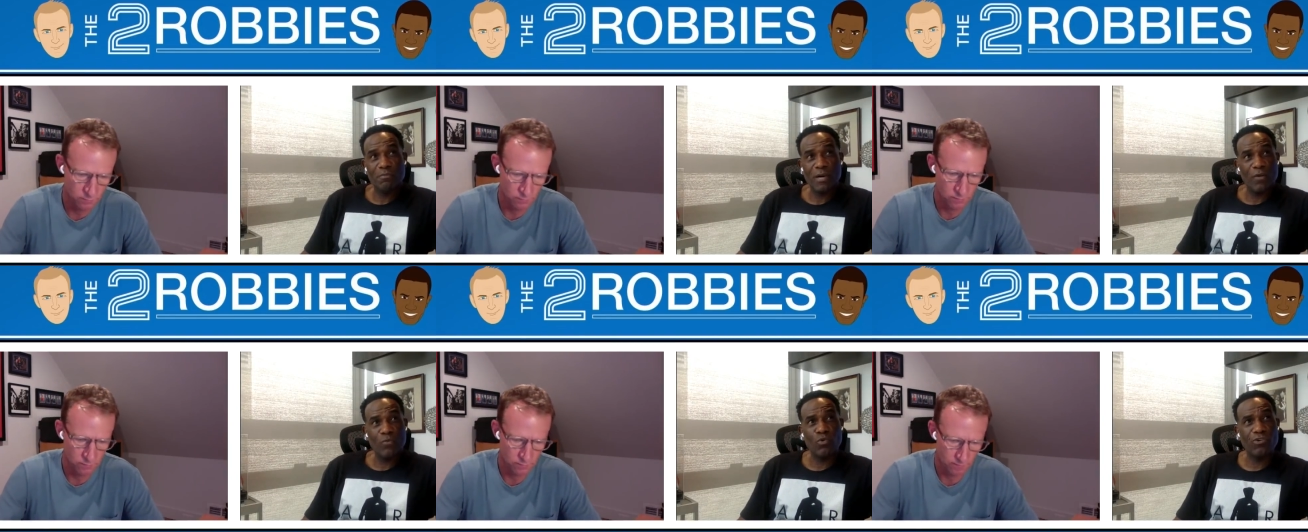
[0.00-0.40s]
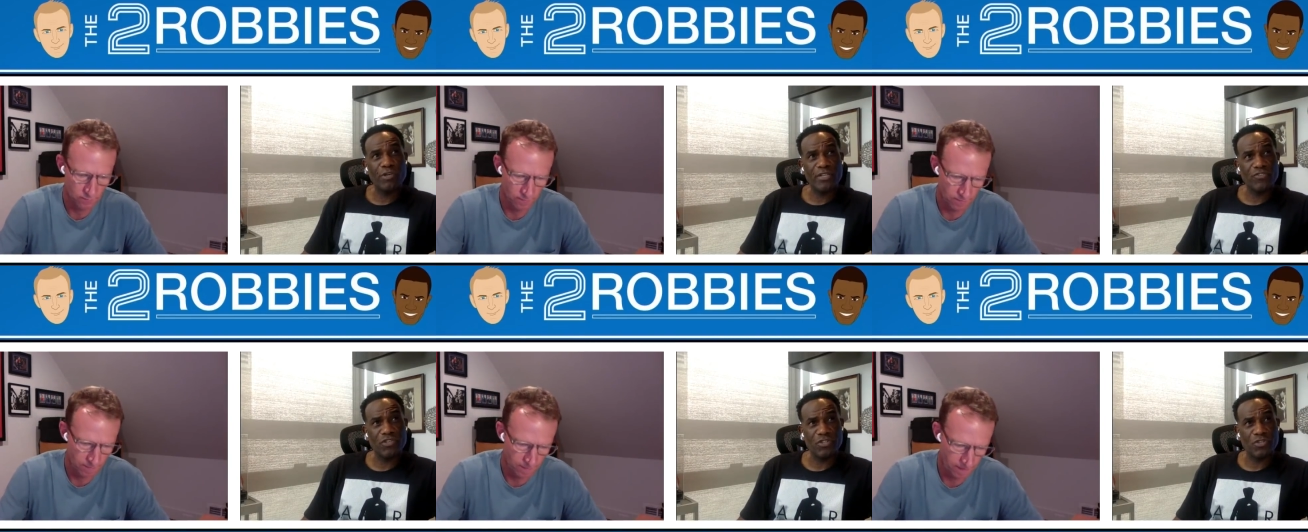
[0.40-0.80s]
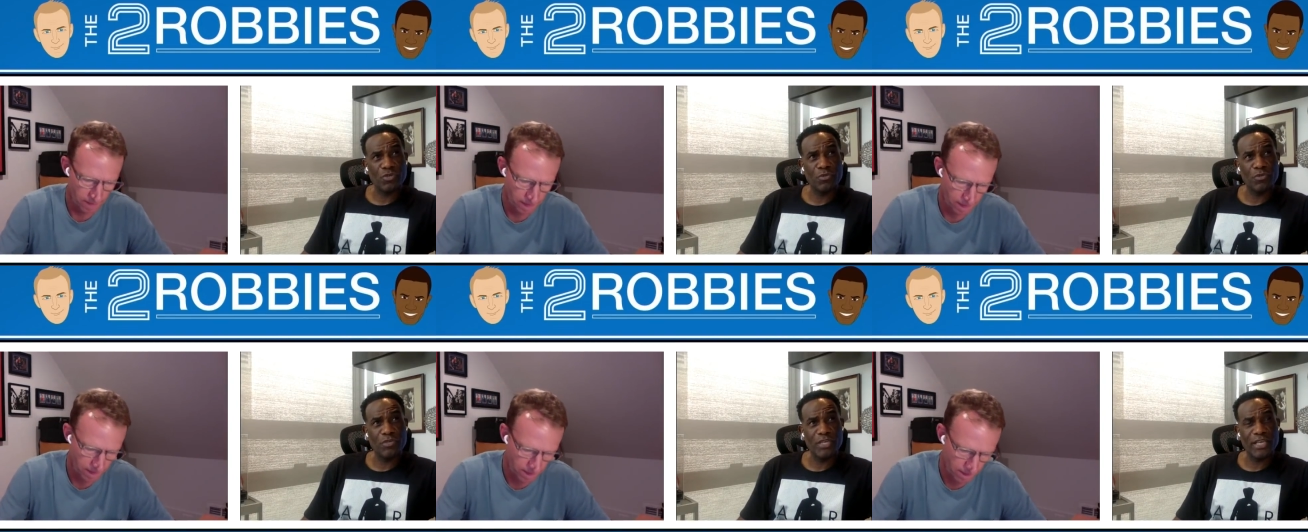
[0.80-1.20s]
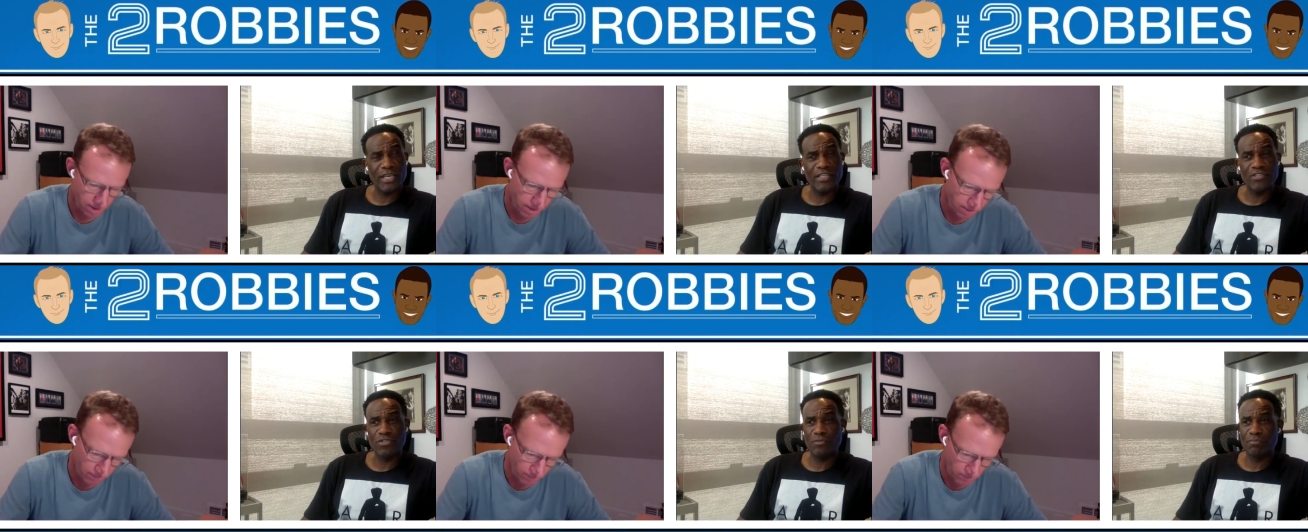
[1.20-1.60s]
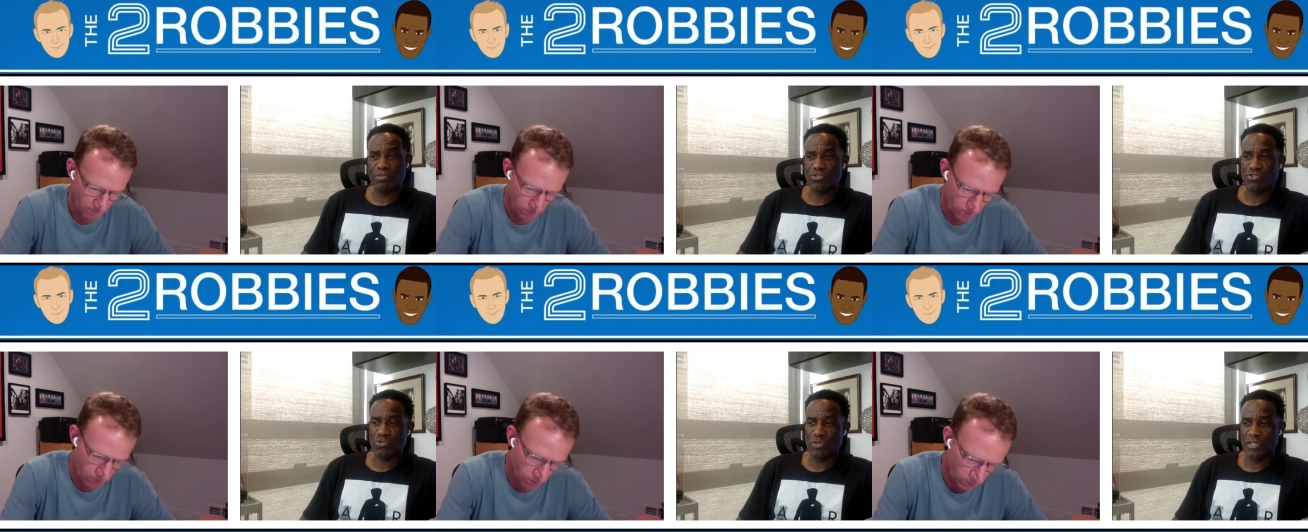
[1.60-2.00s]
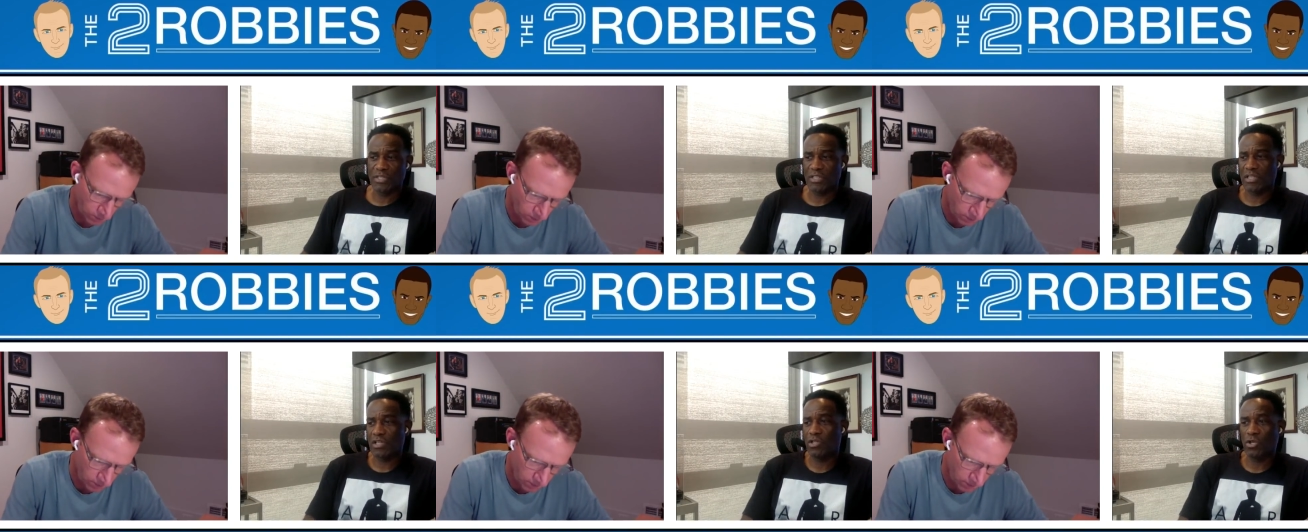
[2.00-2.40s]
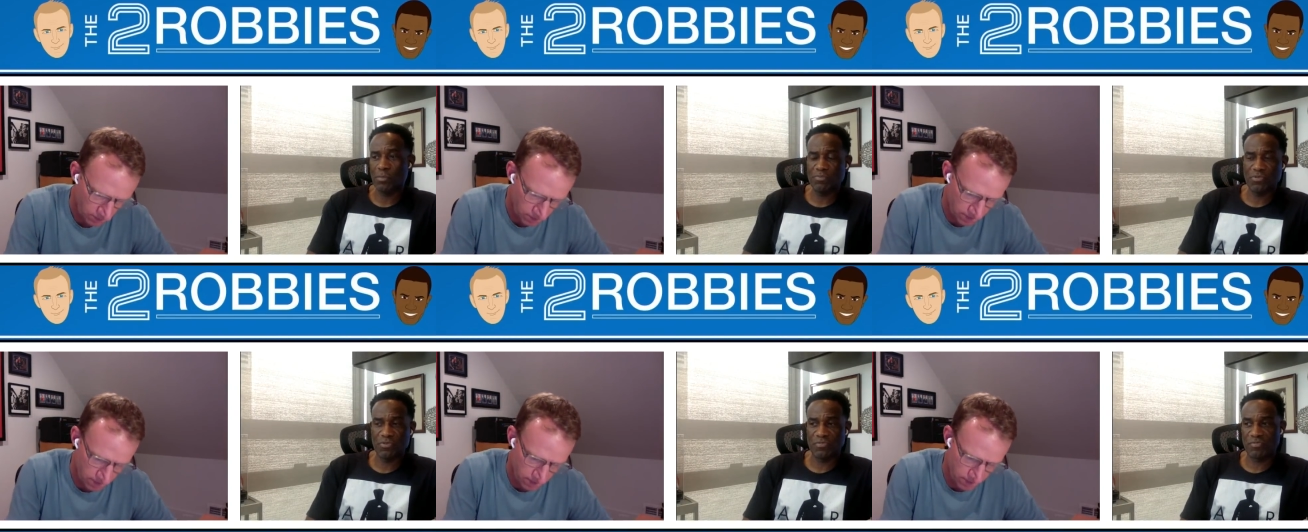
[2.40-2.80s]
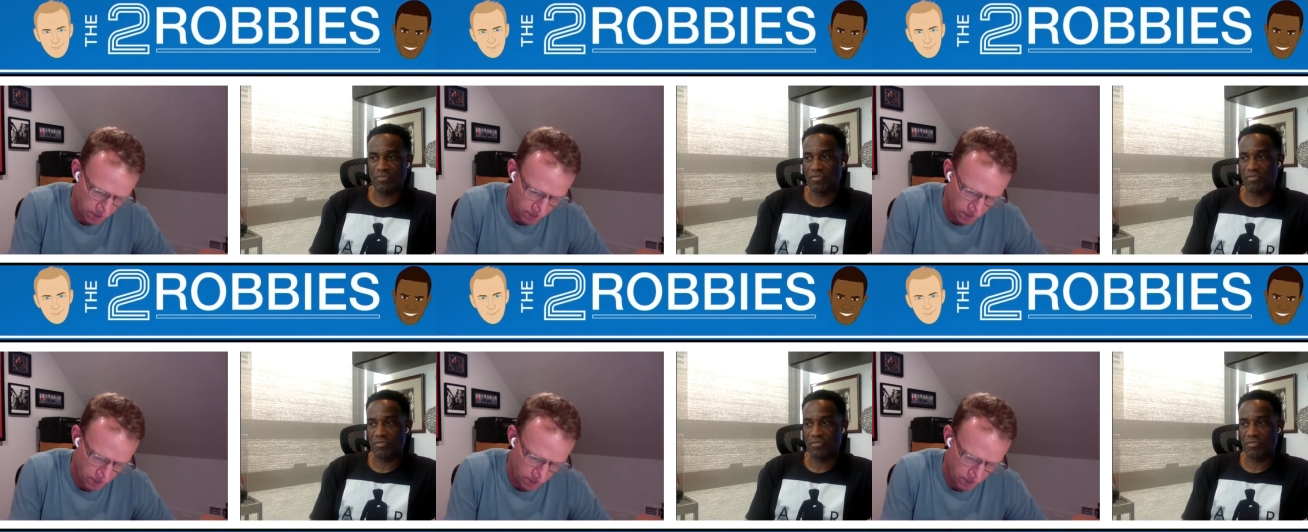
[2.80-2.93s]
Speaker 1: my worry is that the communication between the clubs